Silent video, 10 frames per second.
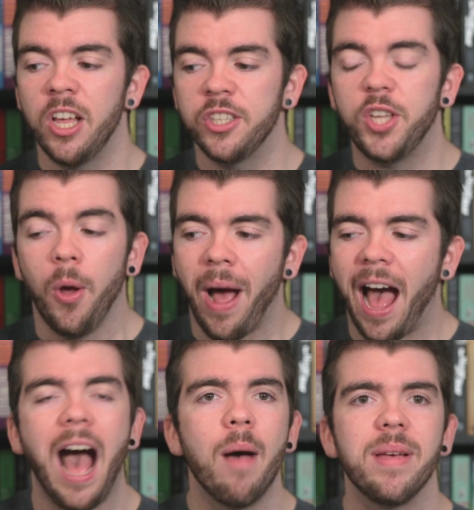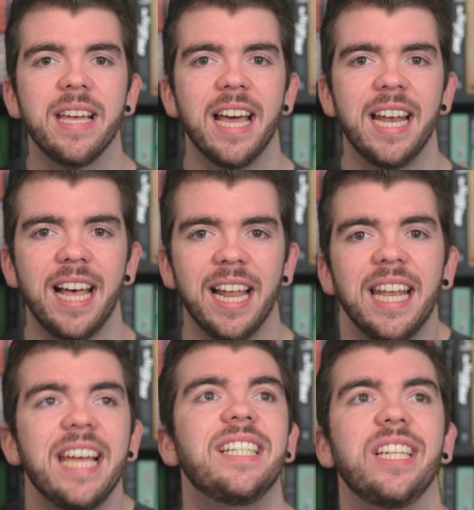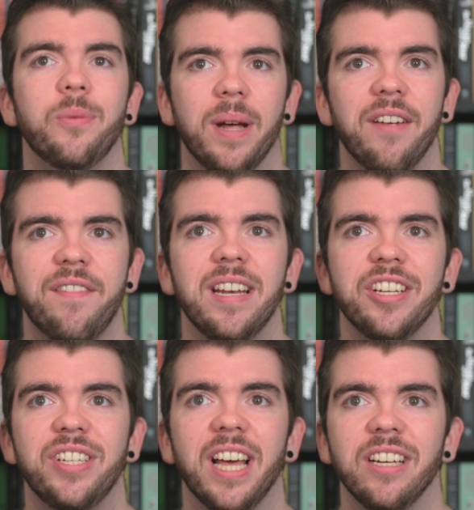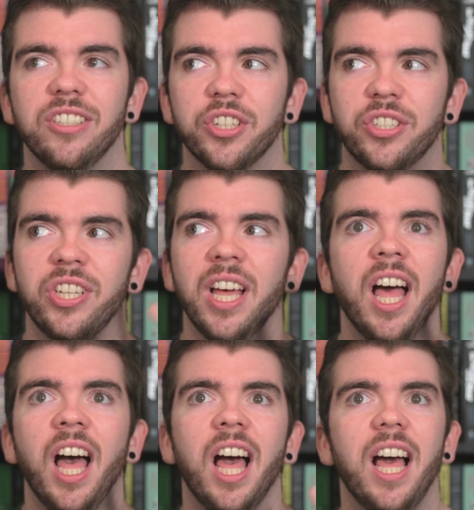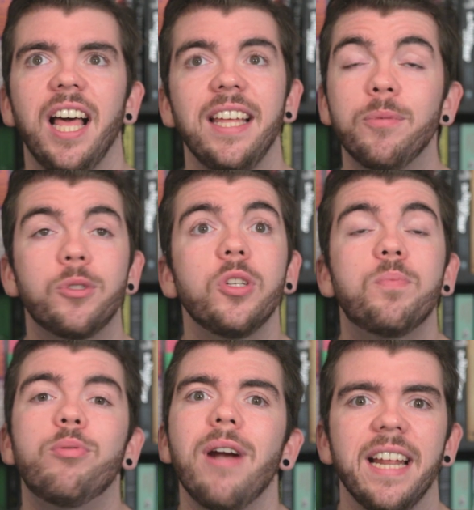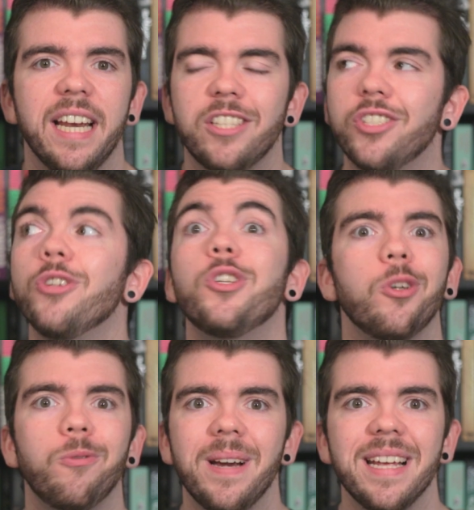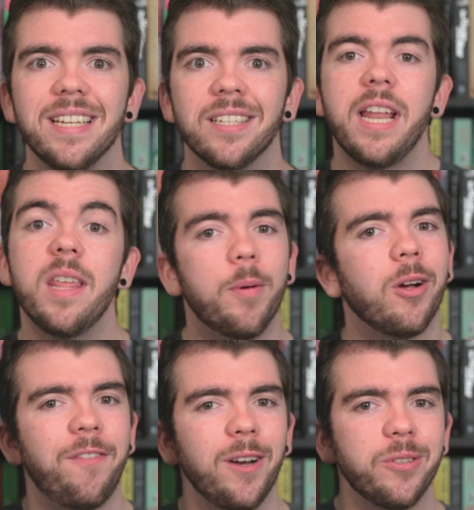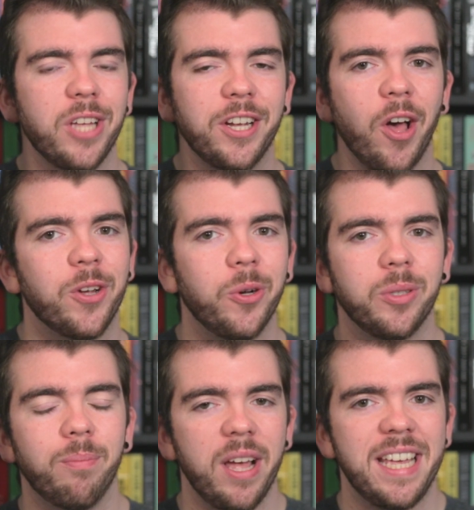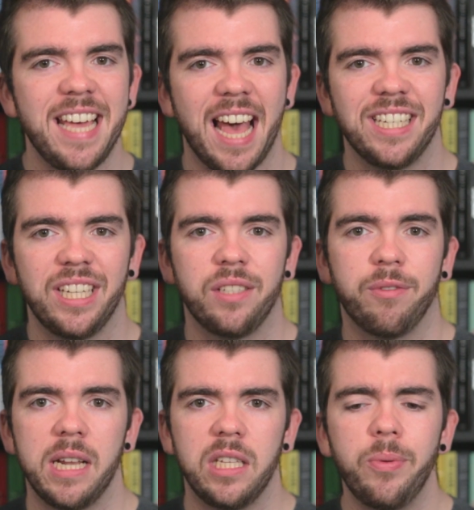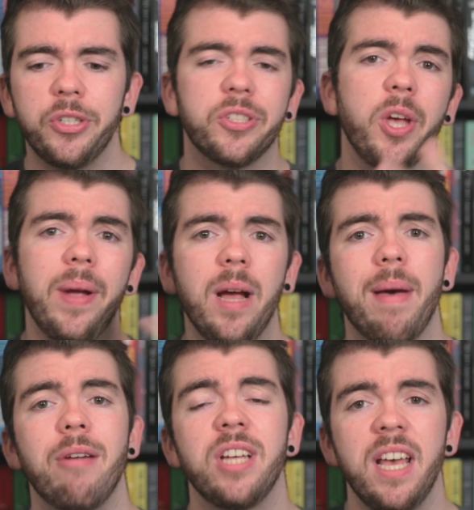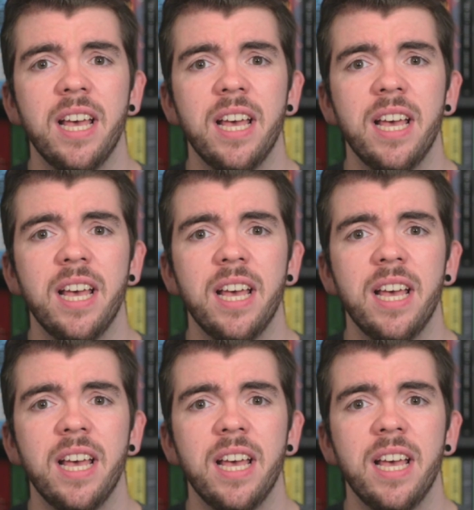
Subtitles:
so happy and elated when I finished it and just, it was just brilliant. It's such a good read. Now the book follows a guy called Mikey and his friends who are just going about